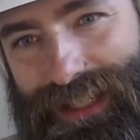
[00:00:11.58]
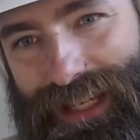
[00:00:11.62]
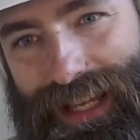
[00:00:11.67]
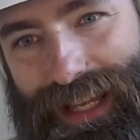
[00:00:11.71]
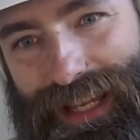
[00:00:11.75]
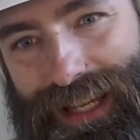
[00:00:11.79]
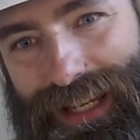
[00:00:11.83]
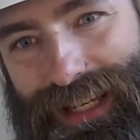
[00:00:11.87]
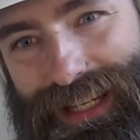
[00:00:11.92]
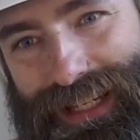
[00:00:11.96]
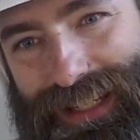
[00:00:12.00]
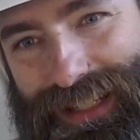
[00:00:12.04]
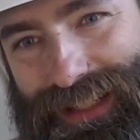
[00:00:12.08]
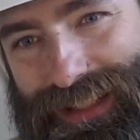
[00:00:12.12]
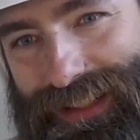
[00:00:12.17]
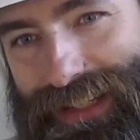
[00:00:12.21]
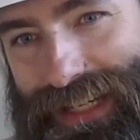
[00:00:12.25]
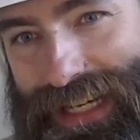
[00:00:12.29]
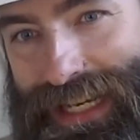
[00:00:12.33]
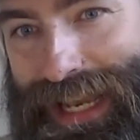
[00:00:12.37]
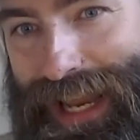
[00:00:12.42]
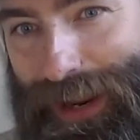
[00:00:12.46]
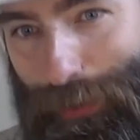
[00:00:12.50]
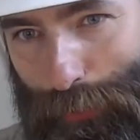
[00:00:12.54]
a
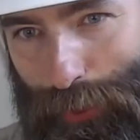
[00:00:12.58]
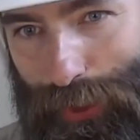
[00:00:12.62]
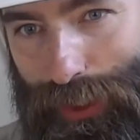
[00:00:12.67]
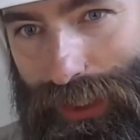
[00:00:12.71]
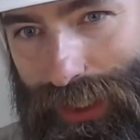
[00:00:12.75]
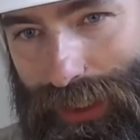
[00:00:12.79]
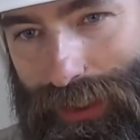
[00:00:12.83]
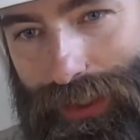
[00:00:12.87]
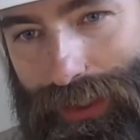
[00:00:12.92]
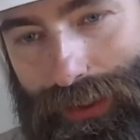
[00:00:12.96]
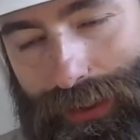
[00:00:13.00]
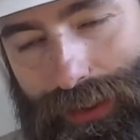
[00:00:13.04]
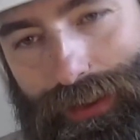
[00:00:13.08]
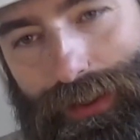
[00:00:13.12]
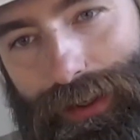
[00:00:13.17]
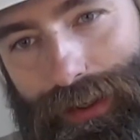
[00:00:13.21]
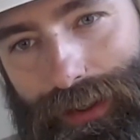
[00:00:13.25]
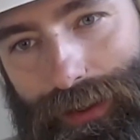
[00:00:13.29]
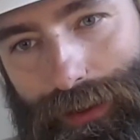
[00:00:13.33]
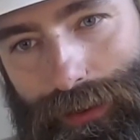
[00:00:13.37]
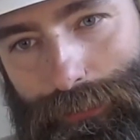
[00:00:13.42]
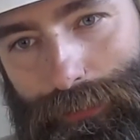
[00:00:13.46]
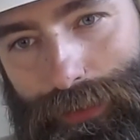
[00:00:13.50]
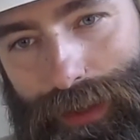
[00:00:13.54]
network,
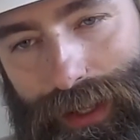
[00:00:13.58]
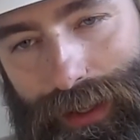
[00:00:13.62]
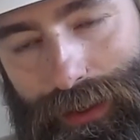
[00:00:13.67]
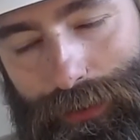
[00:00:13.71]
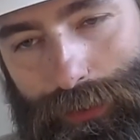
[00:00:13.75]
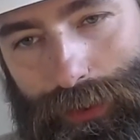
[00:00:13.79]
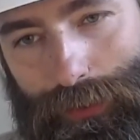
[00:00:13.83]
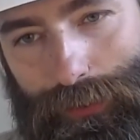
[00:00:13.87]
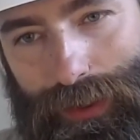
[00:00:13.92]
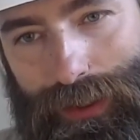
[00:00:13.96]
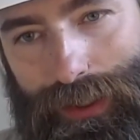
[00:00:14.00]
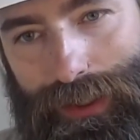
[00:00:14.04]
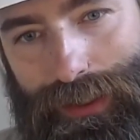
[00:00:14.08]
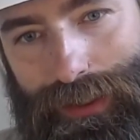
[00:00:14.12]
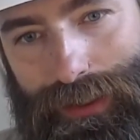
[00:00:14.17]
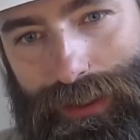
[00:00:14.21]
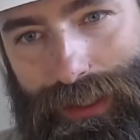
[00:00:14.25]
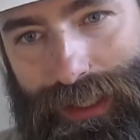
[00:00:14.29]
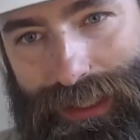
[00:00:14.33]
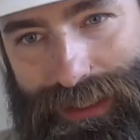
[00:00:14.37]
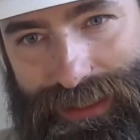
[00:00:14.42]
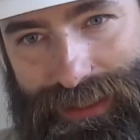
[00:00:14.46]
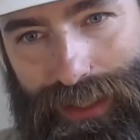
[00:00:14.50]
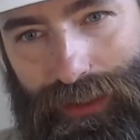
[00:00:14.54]
and we run
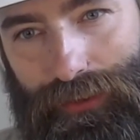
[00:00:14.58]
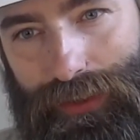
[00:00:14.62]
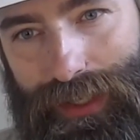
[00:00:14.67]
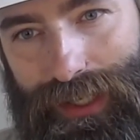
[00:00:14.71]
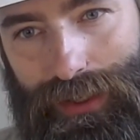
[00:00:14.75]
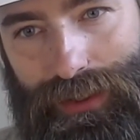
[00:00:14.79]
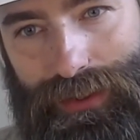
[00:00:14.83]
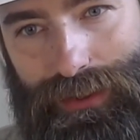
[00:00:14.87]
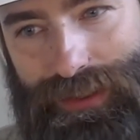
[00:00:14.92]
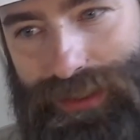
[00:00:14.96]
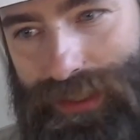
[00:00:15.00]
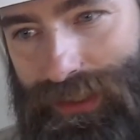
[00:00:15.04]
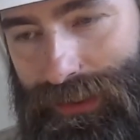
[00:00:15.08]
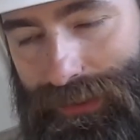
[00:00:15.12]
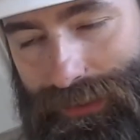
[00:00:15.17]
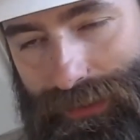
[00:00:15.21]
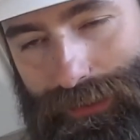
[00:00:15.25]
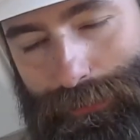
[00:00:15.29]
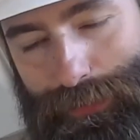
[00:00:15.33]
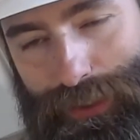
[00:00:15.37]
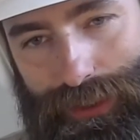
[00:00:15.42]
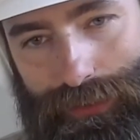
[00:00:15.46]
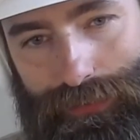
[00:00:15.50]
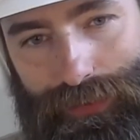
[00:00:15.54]
accelerators and
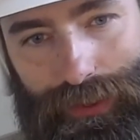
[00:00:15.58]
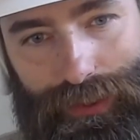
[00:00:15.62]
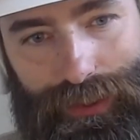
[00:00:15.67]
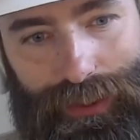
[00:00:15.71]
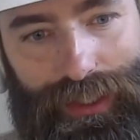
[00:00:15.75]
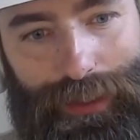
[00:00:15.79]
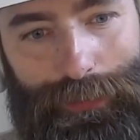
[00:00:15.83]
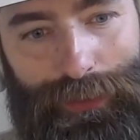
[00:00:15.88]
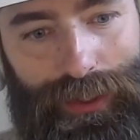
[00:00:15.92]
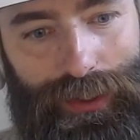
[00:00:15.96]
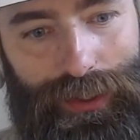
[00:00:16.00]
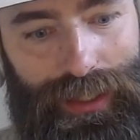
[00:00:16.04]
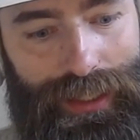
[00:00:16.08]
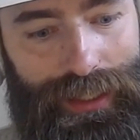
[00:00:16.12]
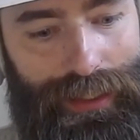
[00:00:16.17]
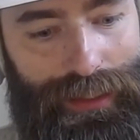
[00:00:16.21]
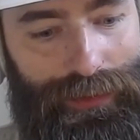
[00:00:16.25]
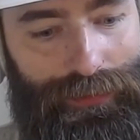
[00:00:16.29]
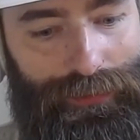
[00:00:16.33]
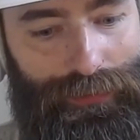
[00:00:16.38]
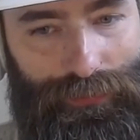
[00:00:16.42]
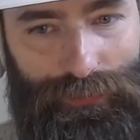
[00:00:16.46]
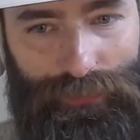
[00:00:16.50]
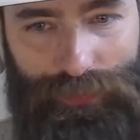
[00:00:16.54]
a bunch of other
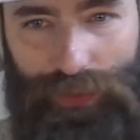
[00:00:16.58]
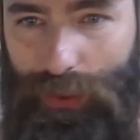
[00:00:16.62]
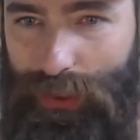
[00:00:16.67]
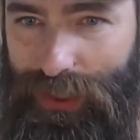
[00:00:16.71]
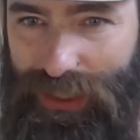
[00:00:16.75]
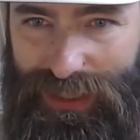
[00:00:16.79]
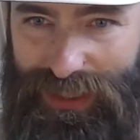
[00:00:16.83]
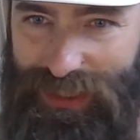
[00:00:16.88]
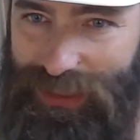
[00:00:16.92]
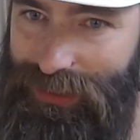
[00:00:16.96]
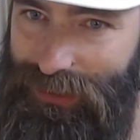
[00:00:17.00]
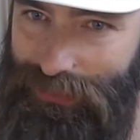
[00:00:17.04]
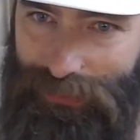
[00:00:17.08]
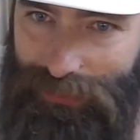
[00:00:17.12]
community-focused